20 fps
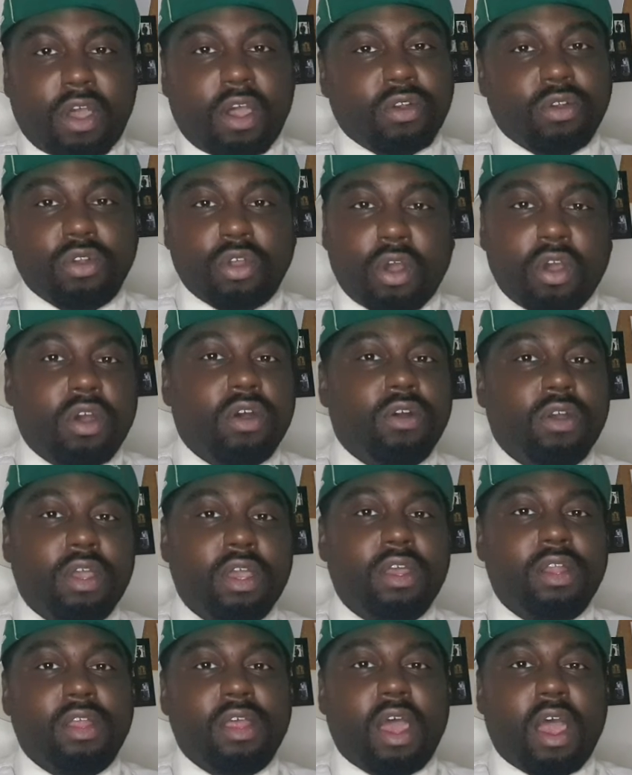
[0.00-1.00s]
are not
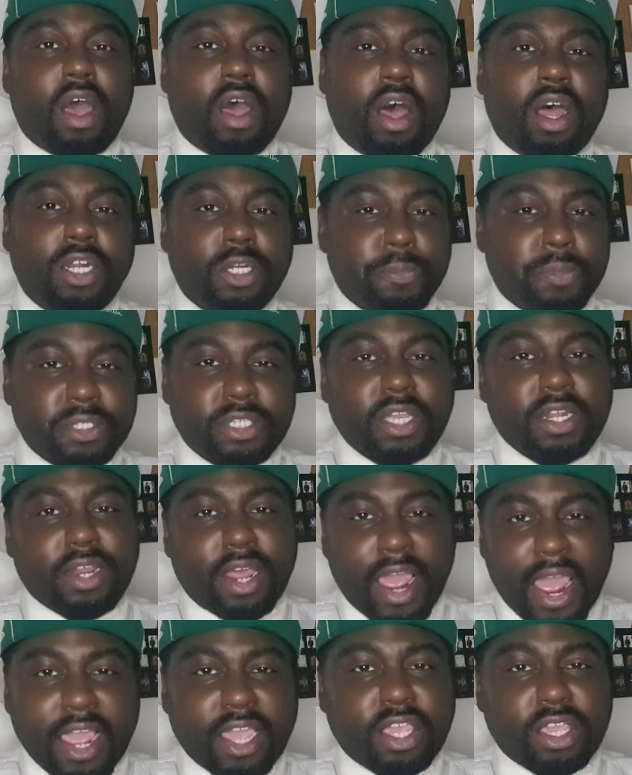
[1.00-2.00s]
100%
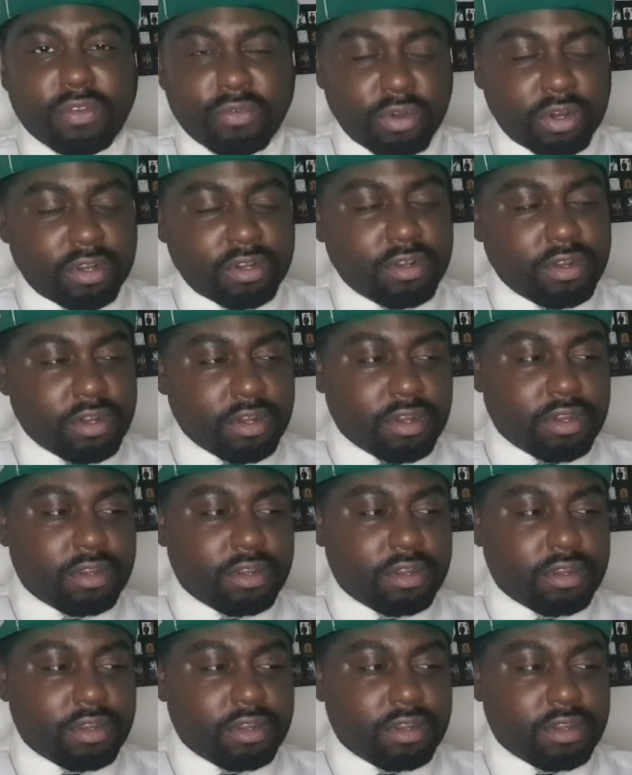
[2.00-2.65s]
accurate,